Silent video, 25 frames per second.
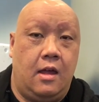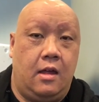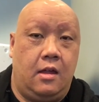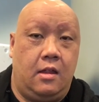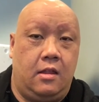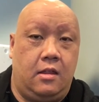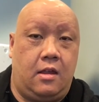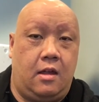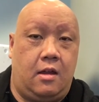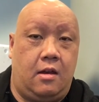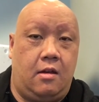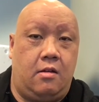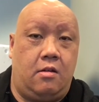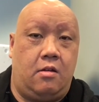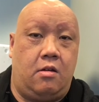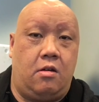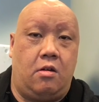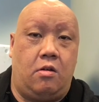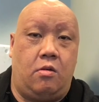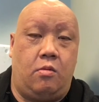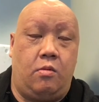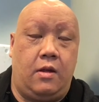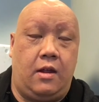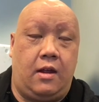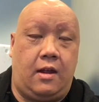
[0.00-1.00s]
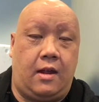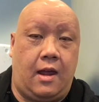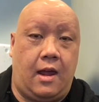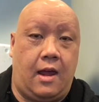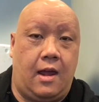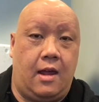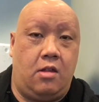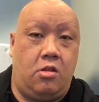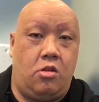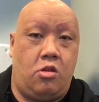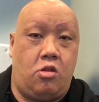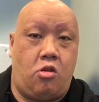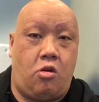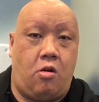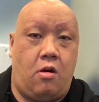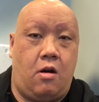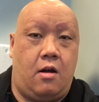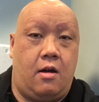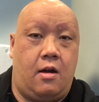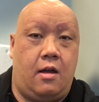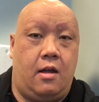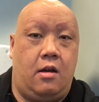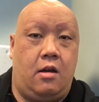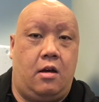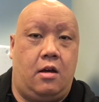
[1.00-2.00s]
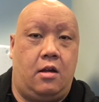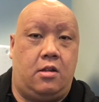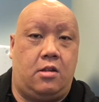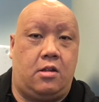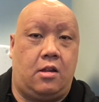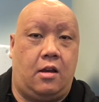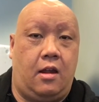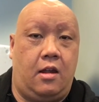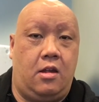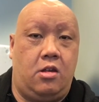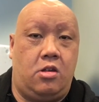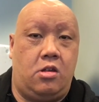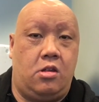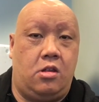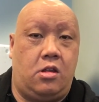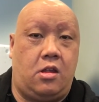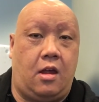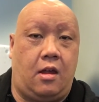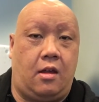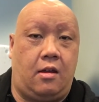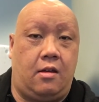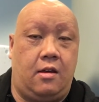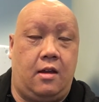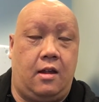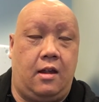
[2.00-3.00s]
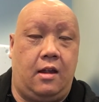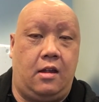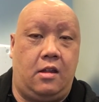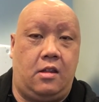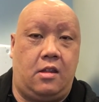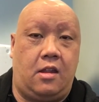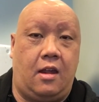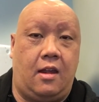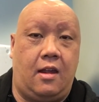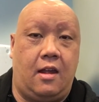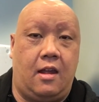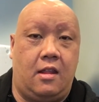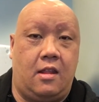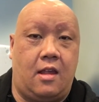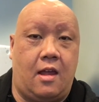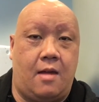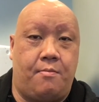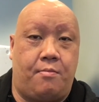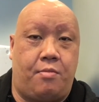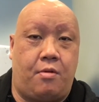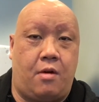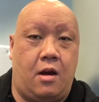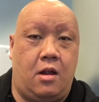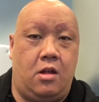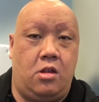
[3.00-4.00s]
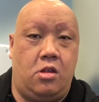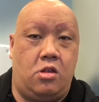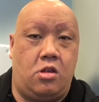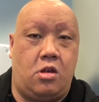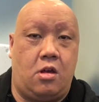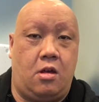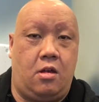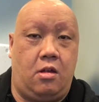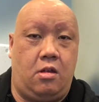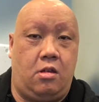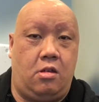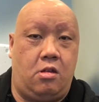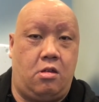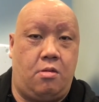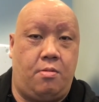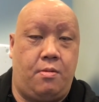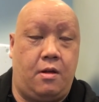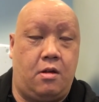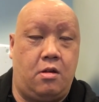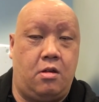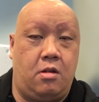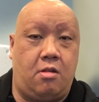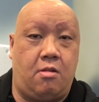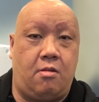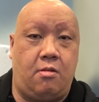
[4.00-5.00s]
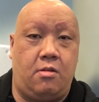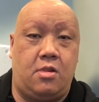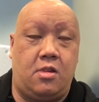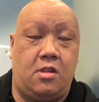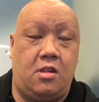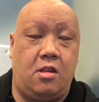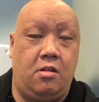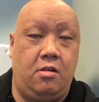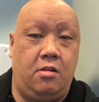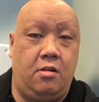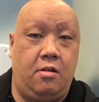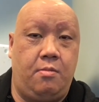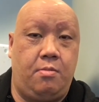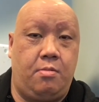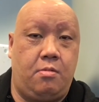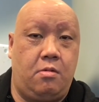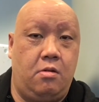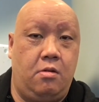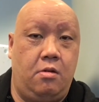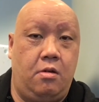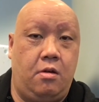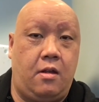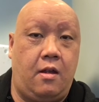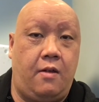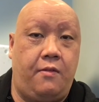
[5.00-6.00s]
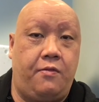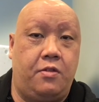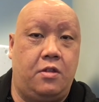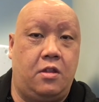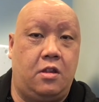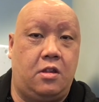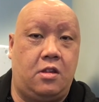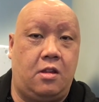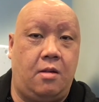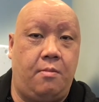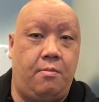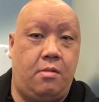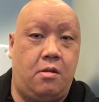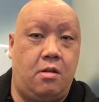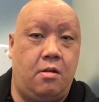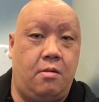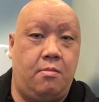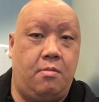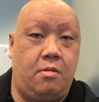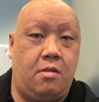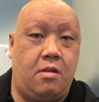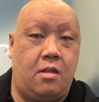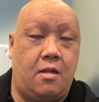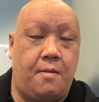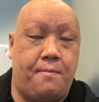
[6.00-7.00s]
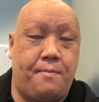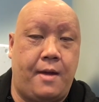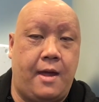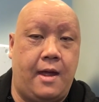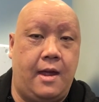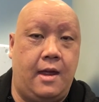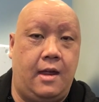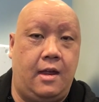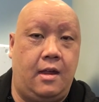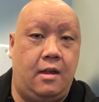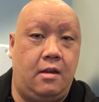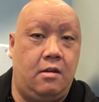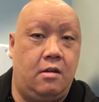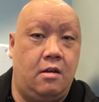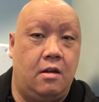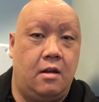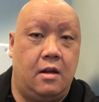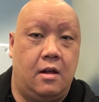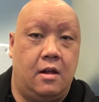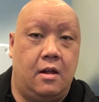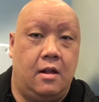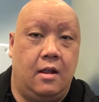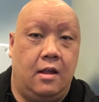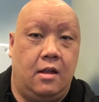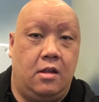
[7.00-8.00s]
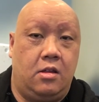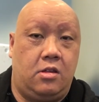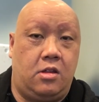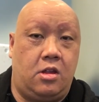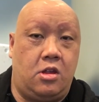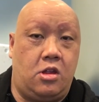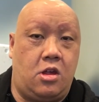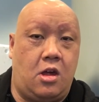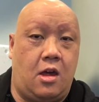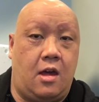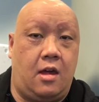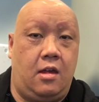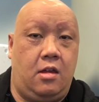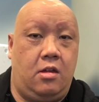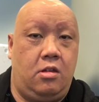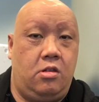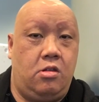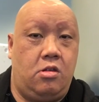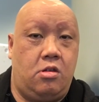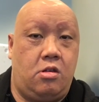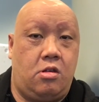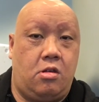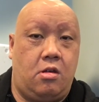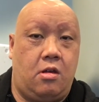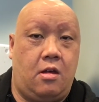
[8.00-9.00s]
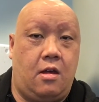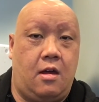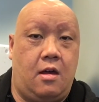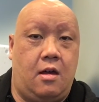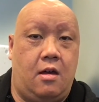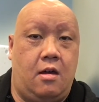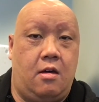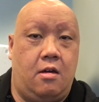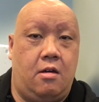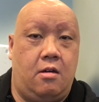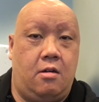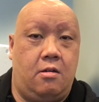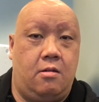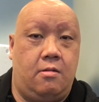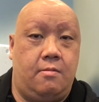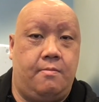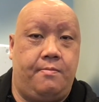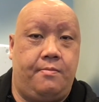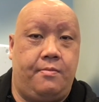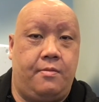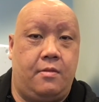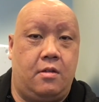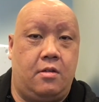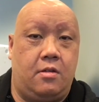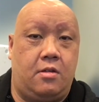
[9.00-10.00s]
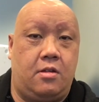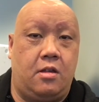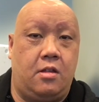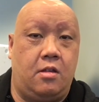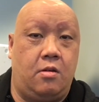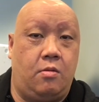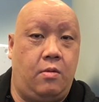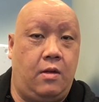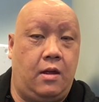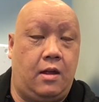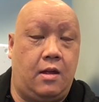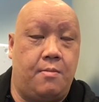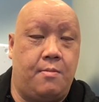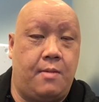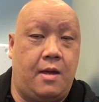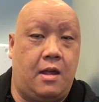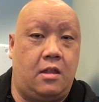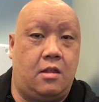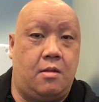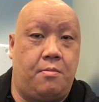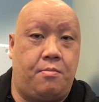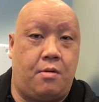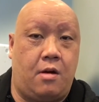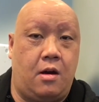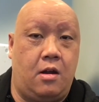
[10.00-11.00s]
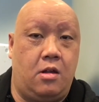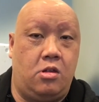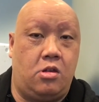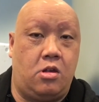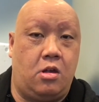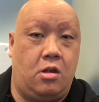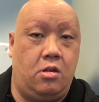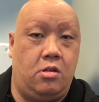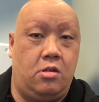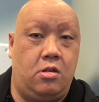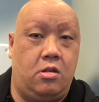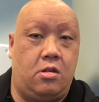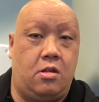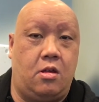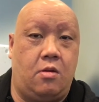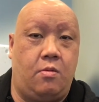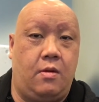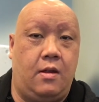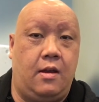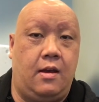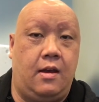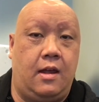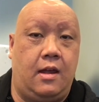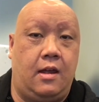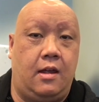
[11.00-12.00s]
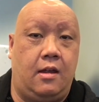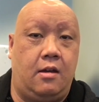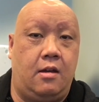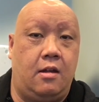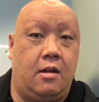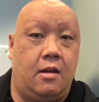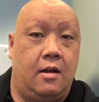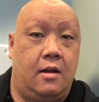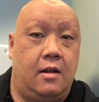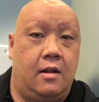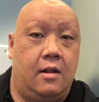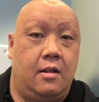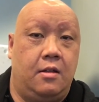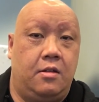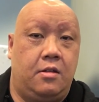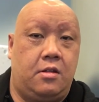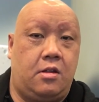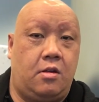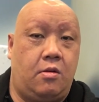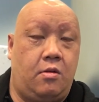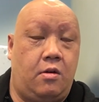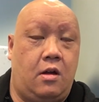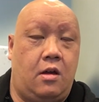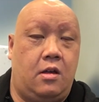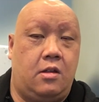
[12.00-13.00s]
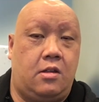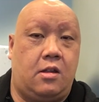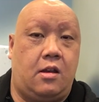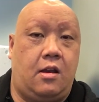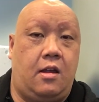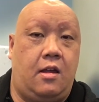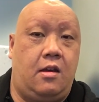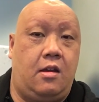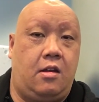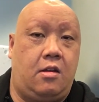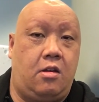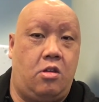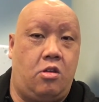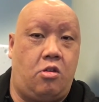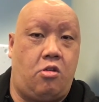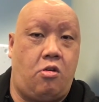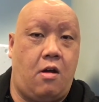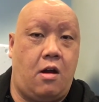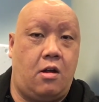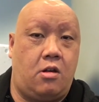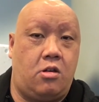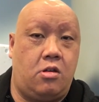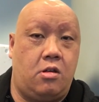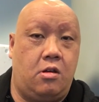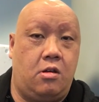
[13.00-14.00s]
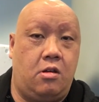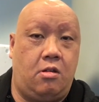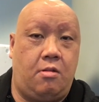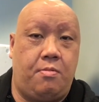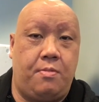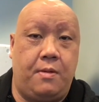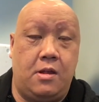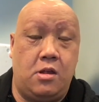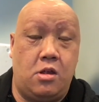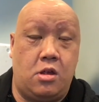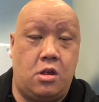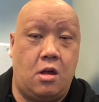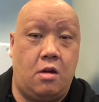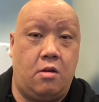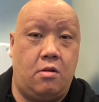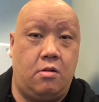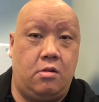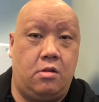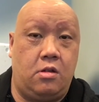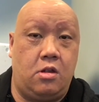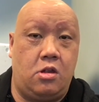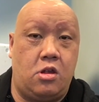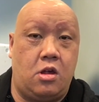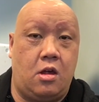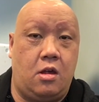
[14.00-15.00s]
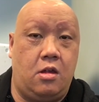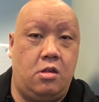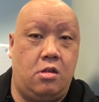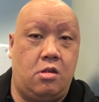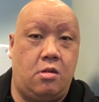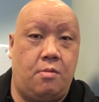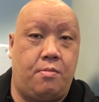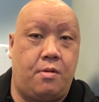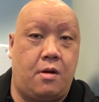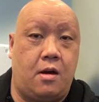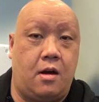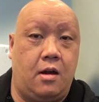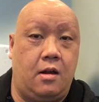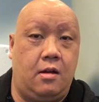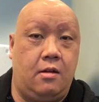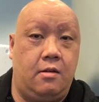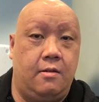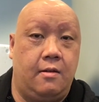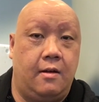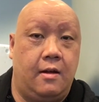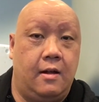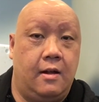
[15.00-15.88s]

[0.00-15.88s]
then we can try an isolation technique to get that brain change, because we're still looking for the symptoms and the pain to change so that we can make the brain changes that we need. So an isolated contraction has been shown to change the brain.